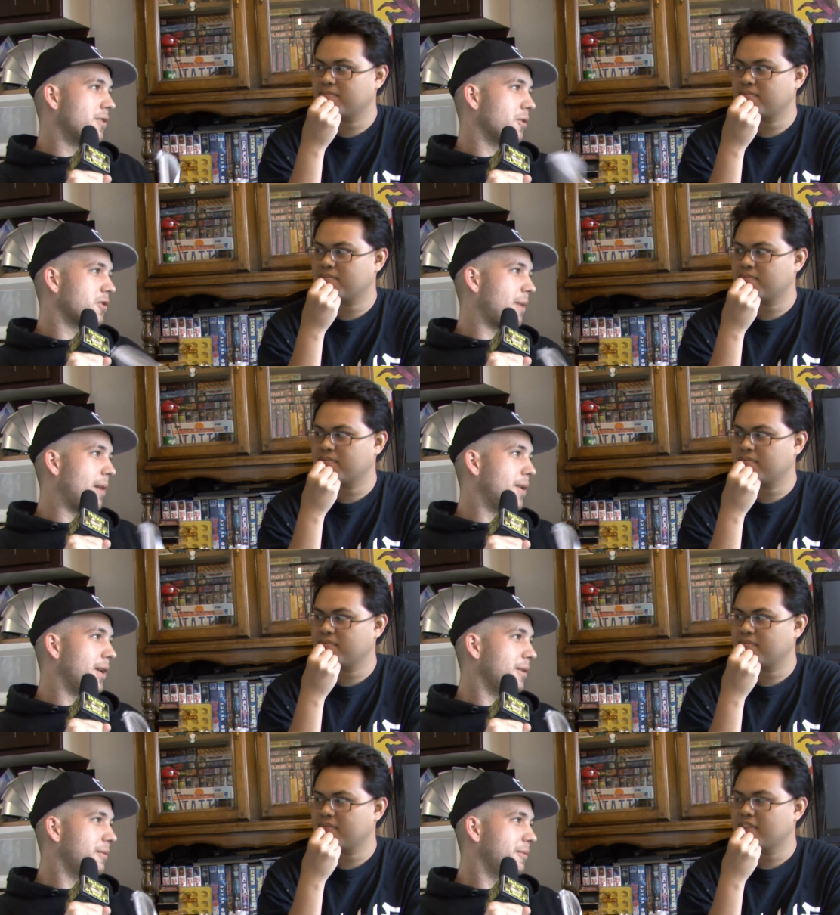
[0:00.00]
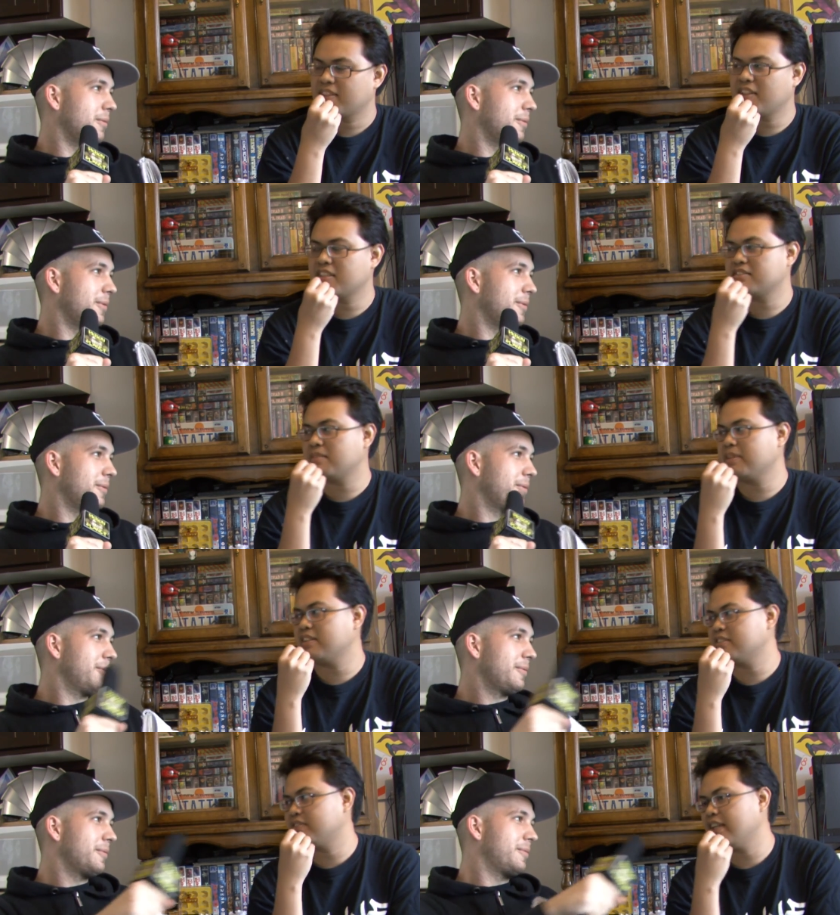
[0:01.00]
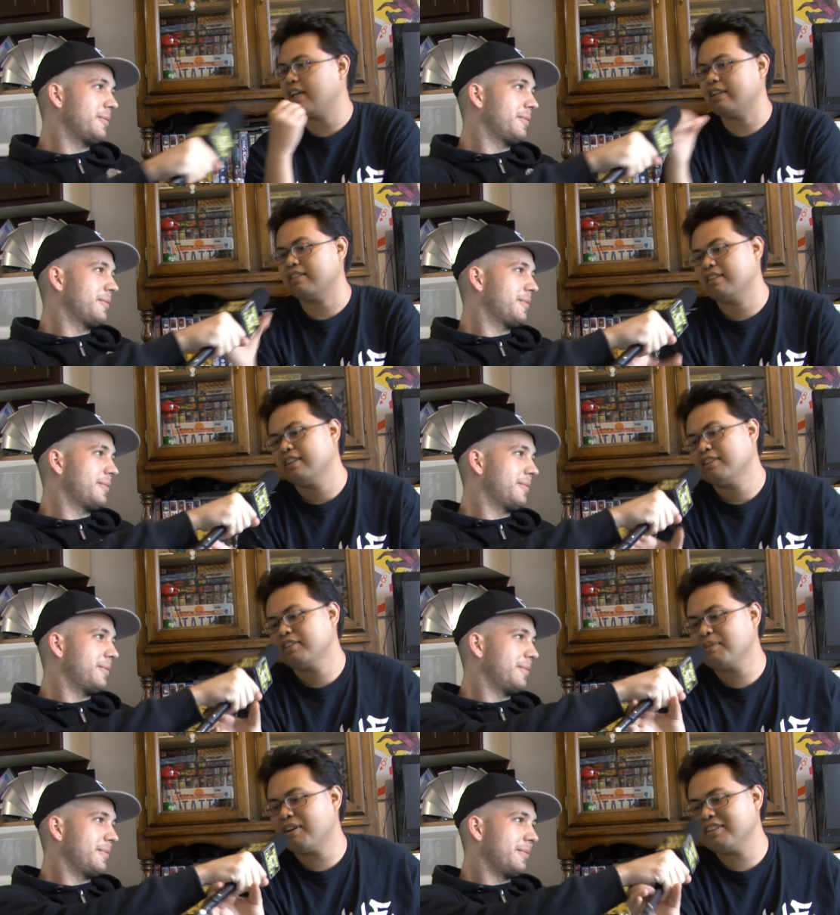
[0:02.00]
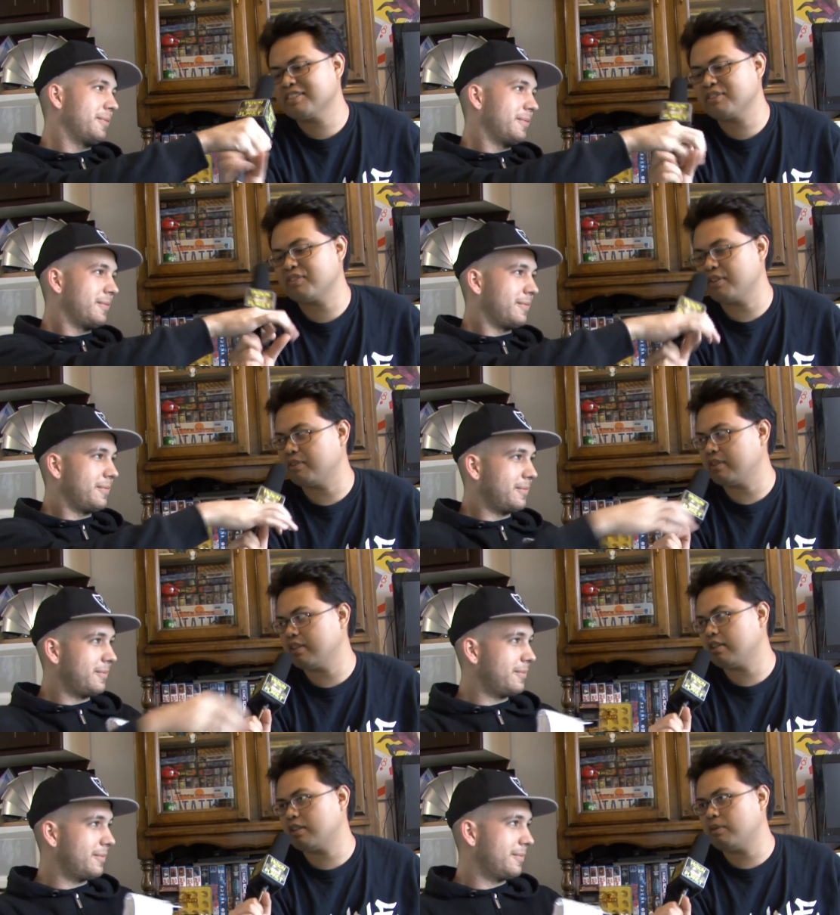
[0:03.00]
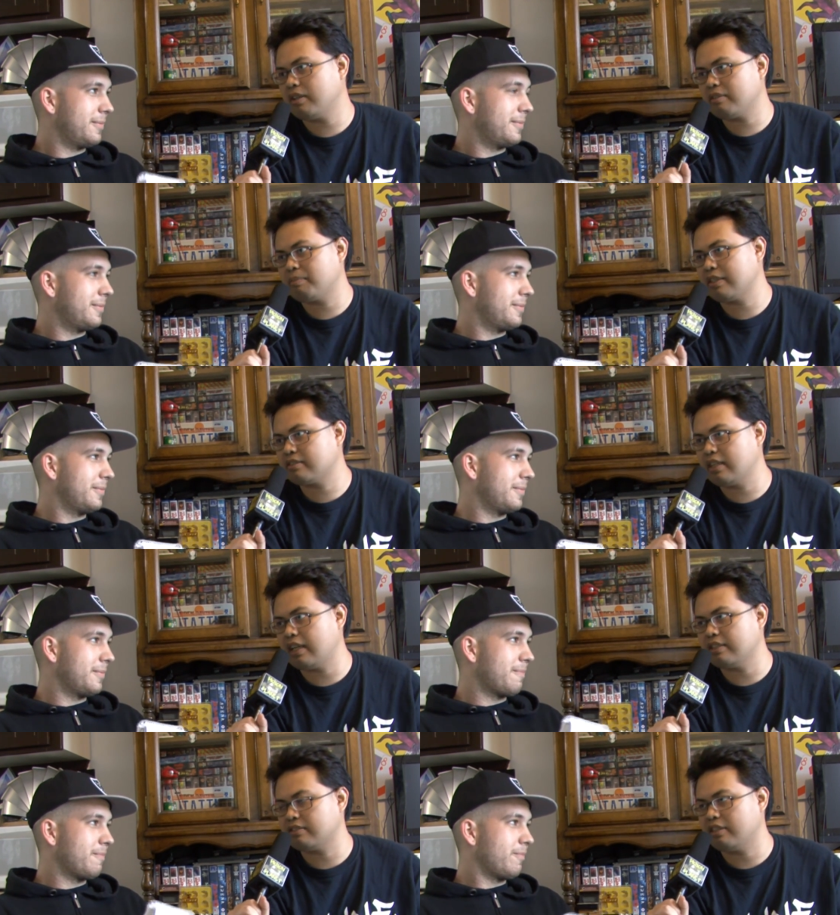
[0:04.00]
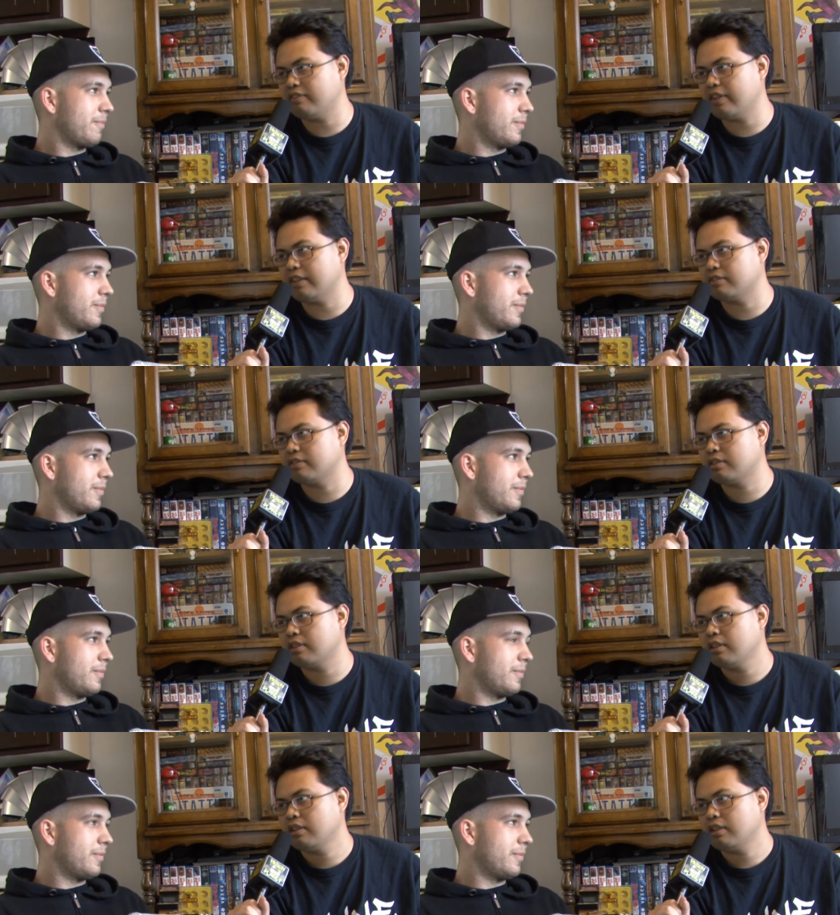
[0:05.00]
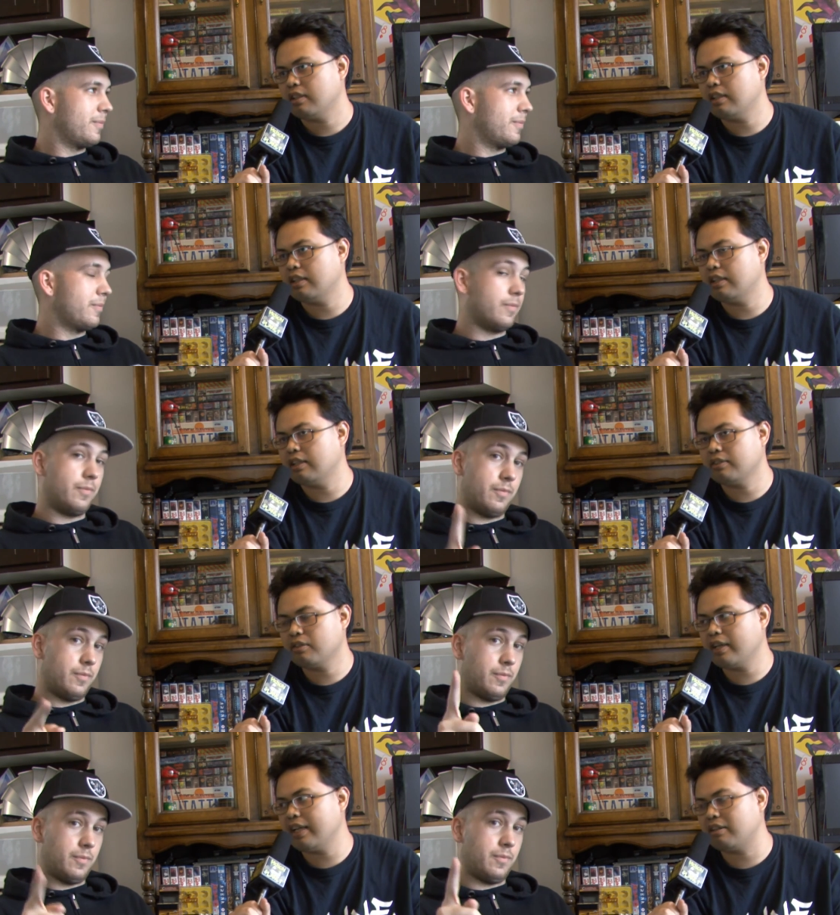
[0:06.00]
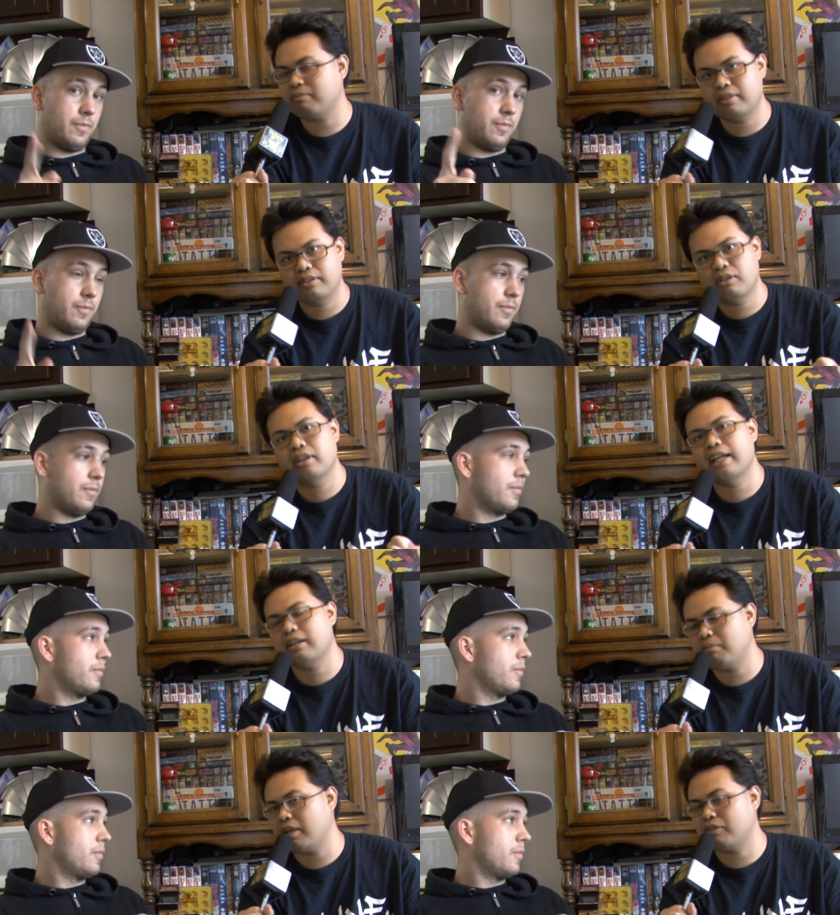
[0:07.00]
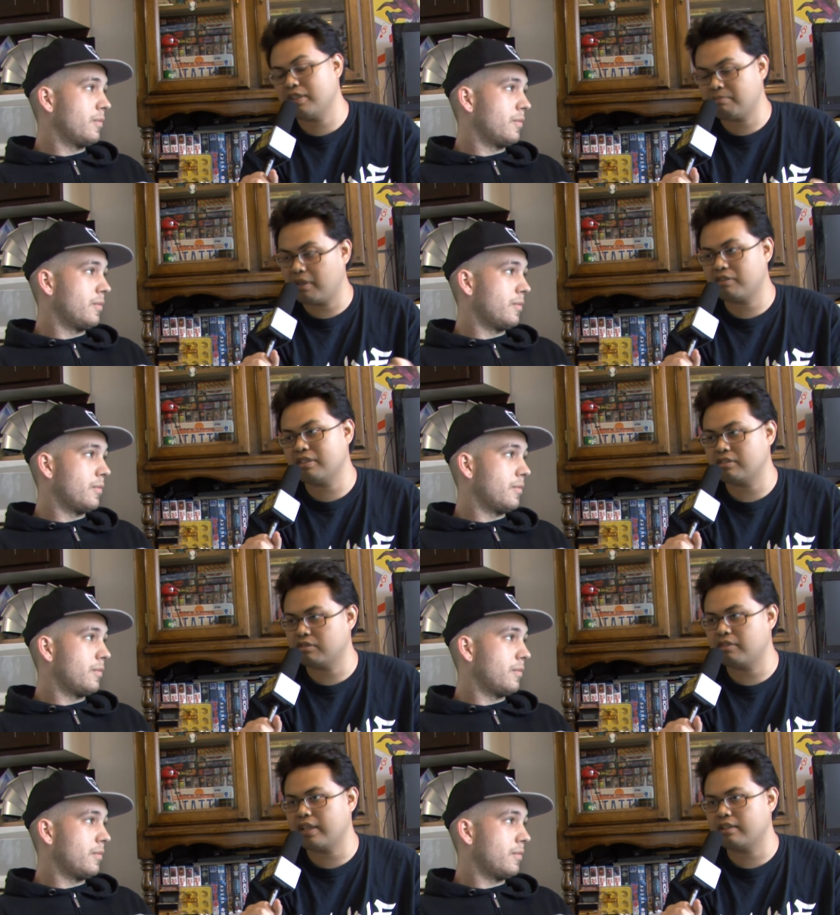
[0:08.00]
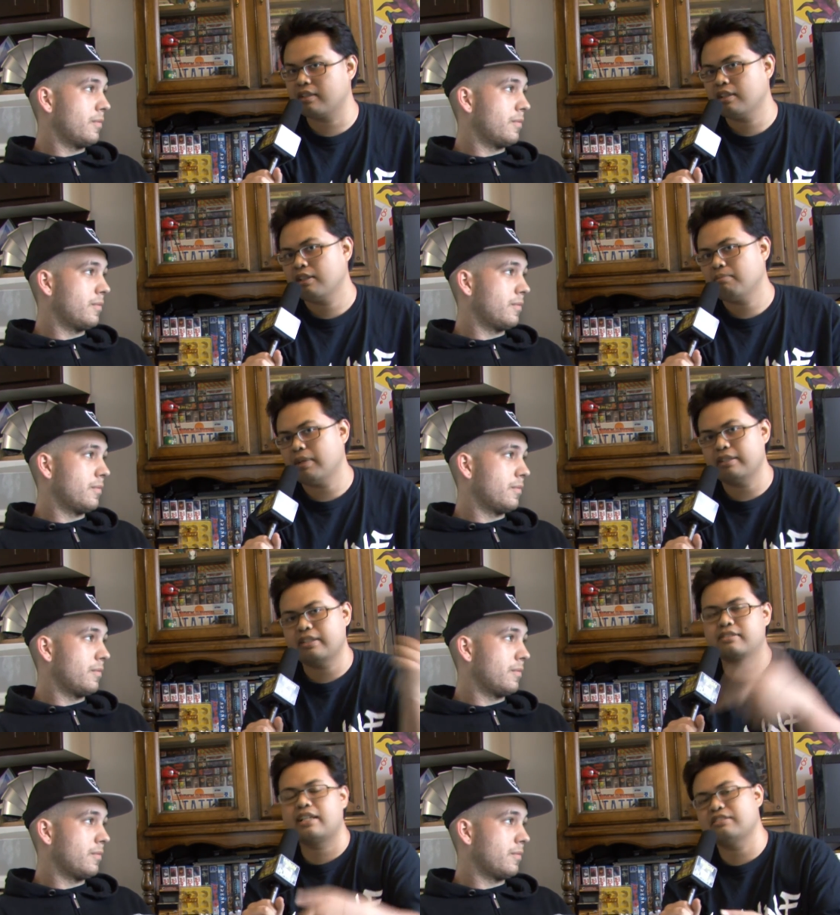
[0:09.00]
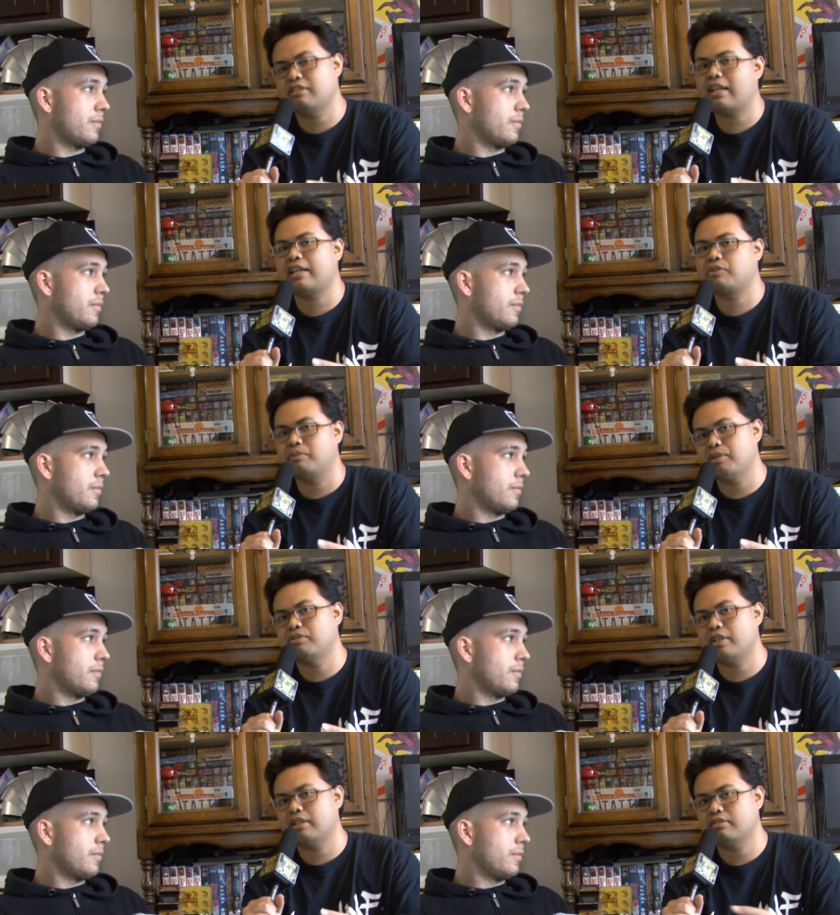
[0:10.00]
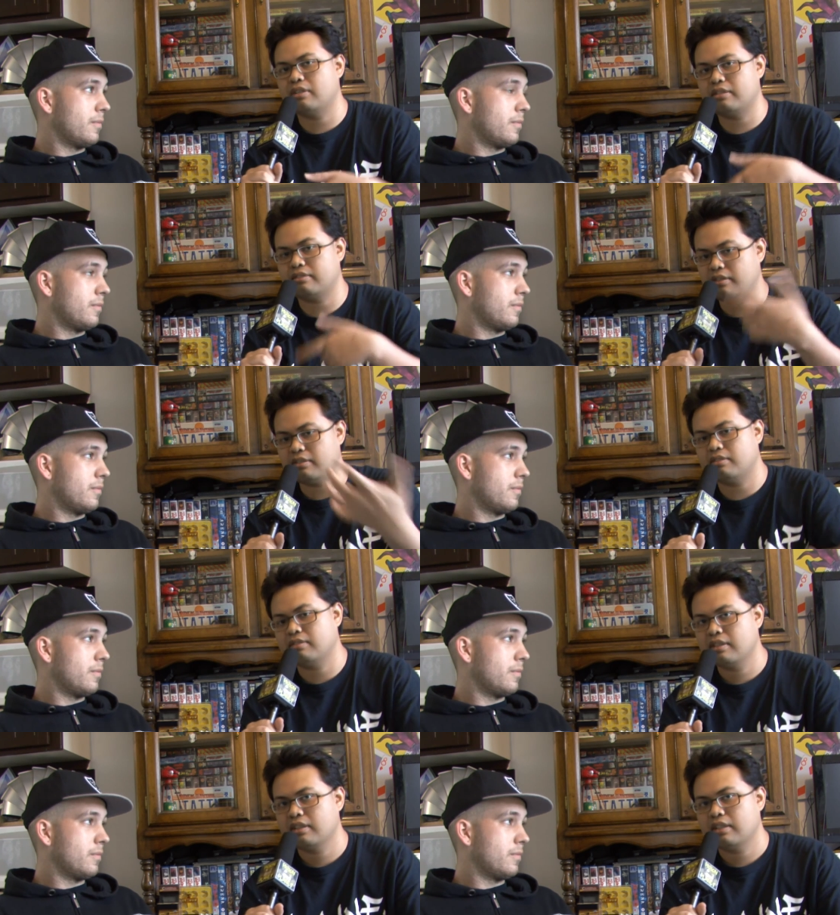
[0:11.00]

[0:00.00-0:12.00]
Speaker 1: insults about me.
Speaker 2: No, it's not because of that. To be honest with you, you're one of the best guys I faced. Uh, no here, um, no here on um, Mark Grist. Mark Grist is great, but this guy's got actual music. He's got you know,